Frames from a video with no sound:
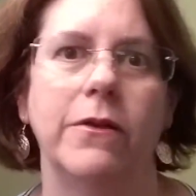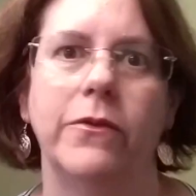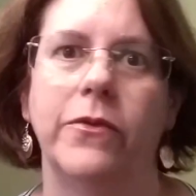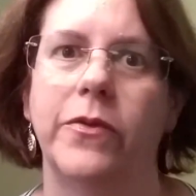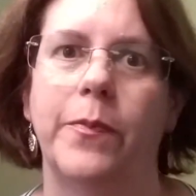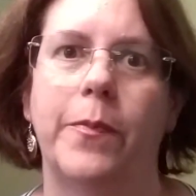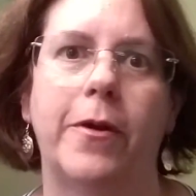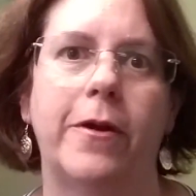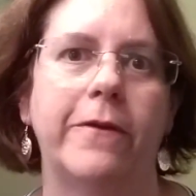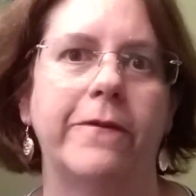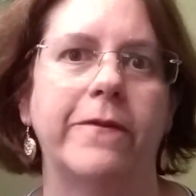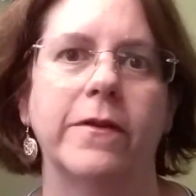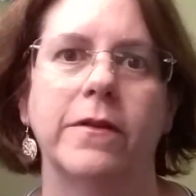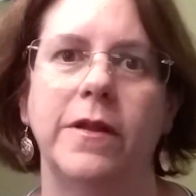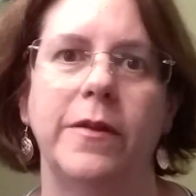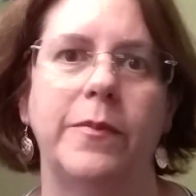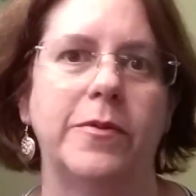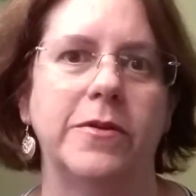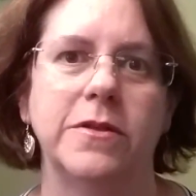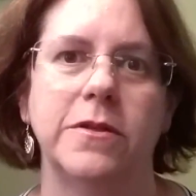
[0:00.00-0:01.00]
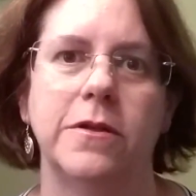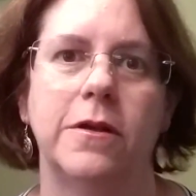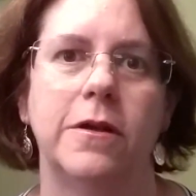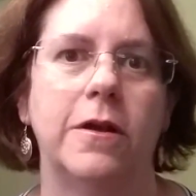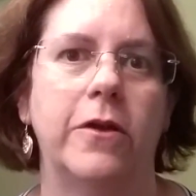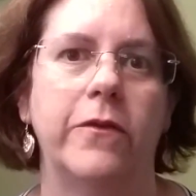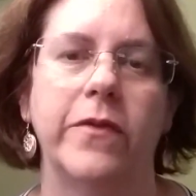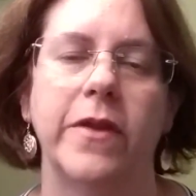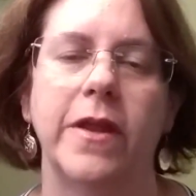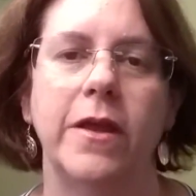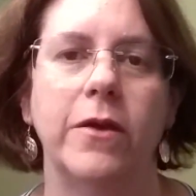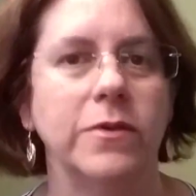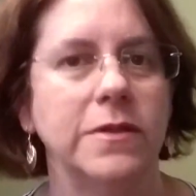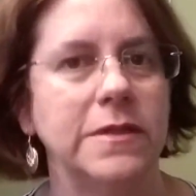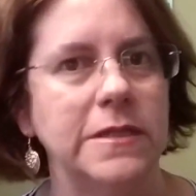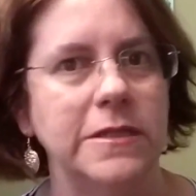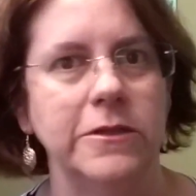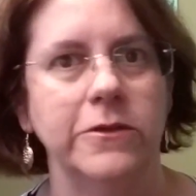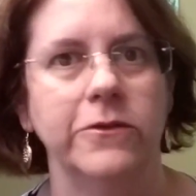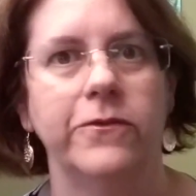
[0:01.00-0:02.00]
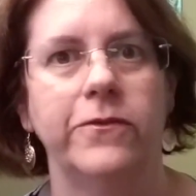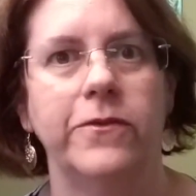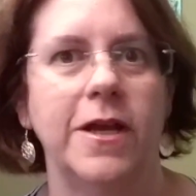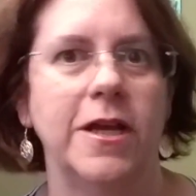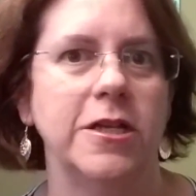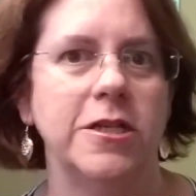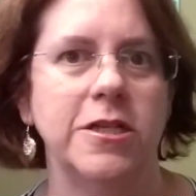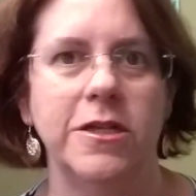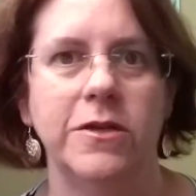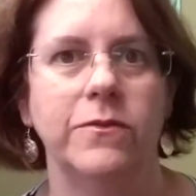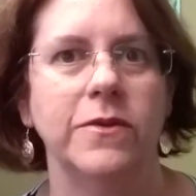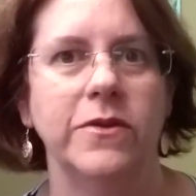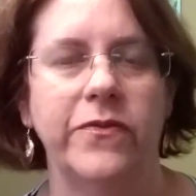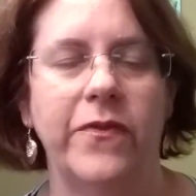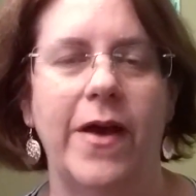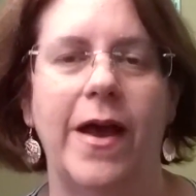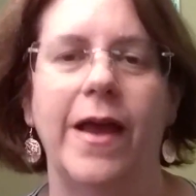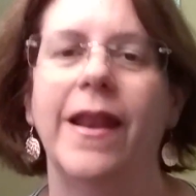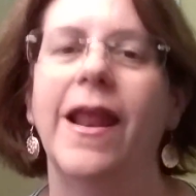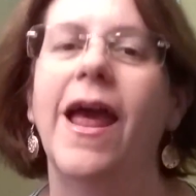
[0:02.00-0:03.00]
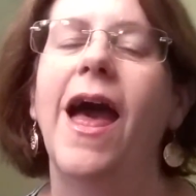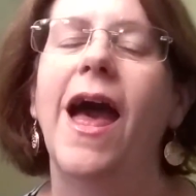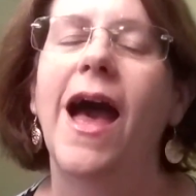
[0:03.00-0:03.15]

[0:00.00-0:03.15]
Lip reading: It was perfectly preserved. It was still fresh. It was fine.